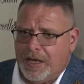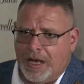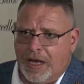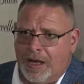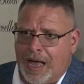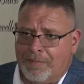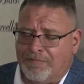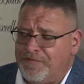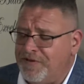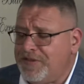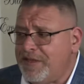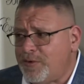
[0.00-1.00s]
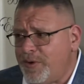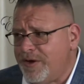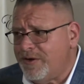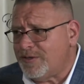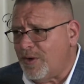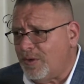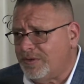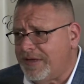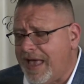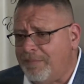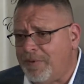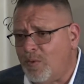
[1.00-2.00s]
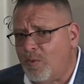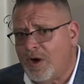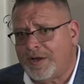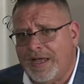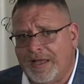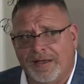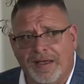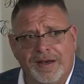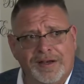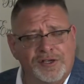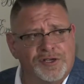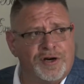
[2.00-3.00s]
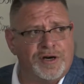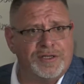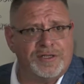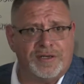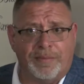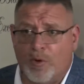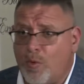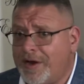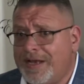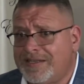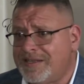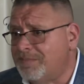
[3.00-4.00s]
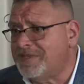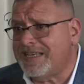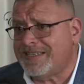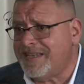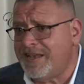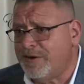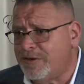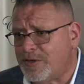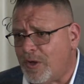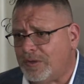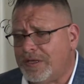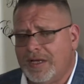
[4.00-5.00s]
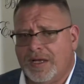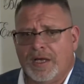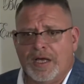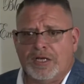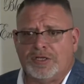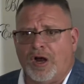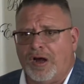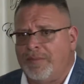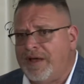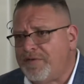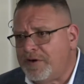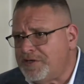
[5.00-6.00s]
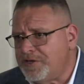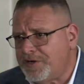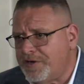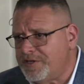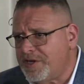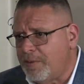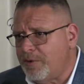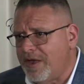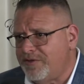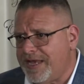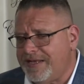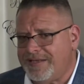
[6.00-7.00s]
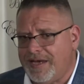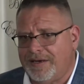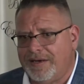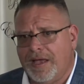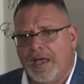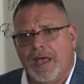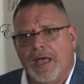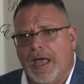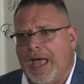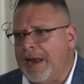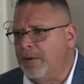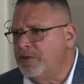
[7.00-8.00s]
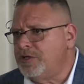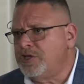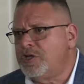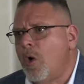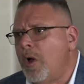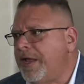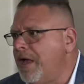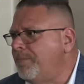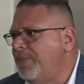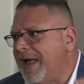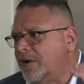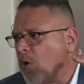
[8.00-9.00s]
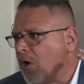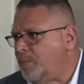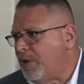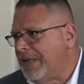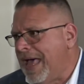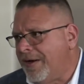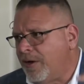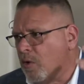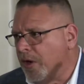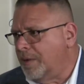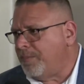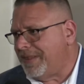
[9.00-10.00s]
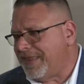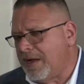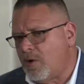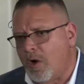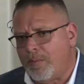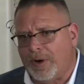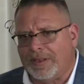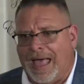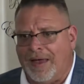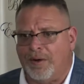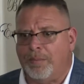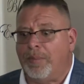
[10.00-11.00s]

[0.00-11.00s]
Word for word: Uh, I'm 53 years old. I've been working in insurance. I've been working since I'm 16 years old. Started my first insurance job when I was 18. Wow. And it was just going up that corporate ladder, going up that corporate ladder.